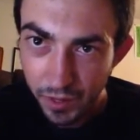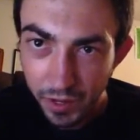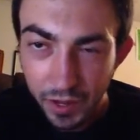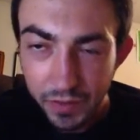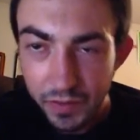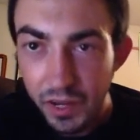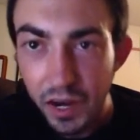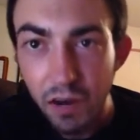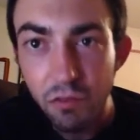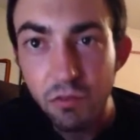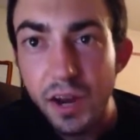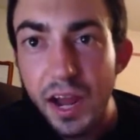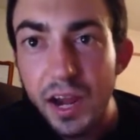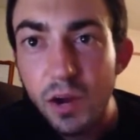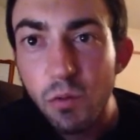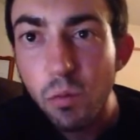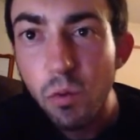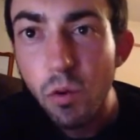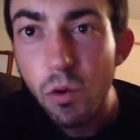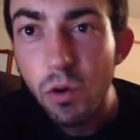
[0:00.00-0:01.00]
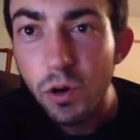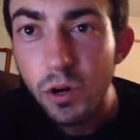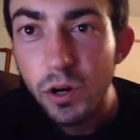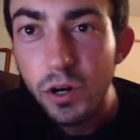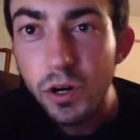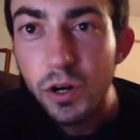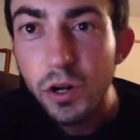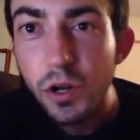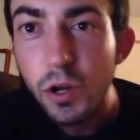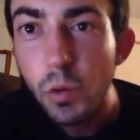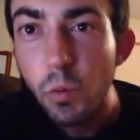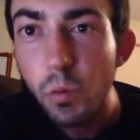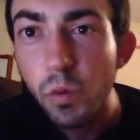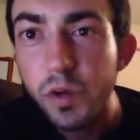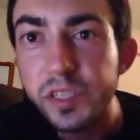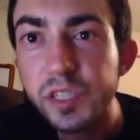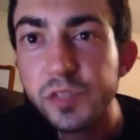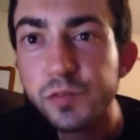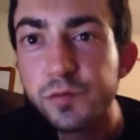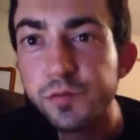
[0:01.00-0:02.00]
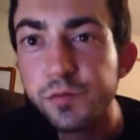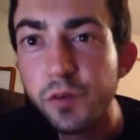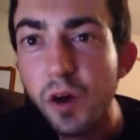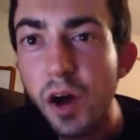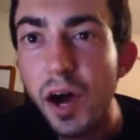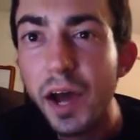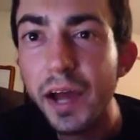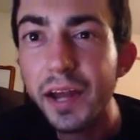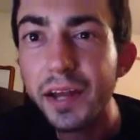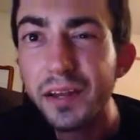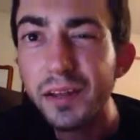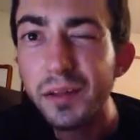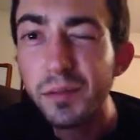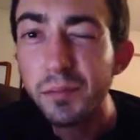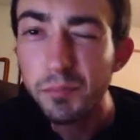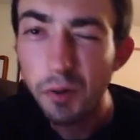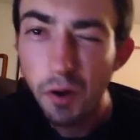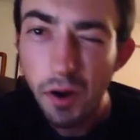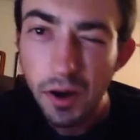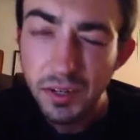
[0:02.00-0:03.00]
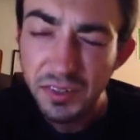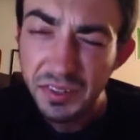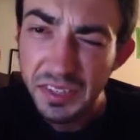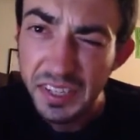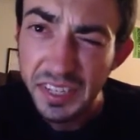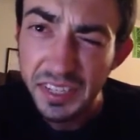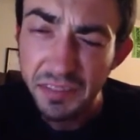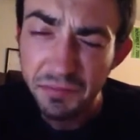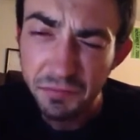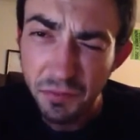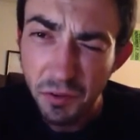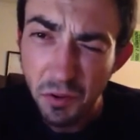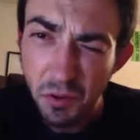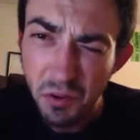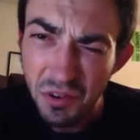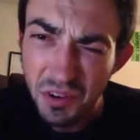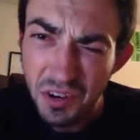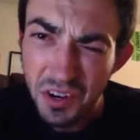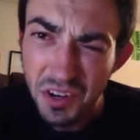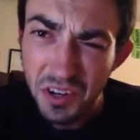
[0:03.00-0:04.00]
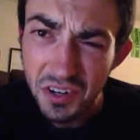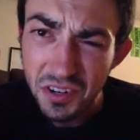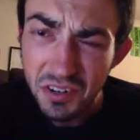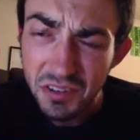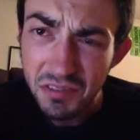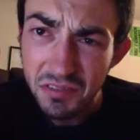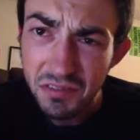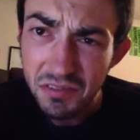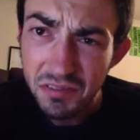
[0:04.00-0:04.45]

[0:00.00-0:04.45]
And the Iraq War was fought partly for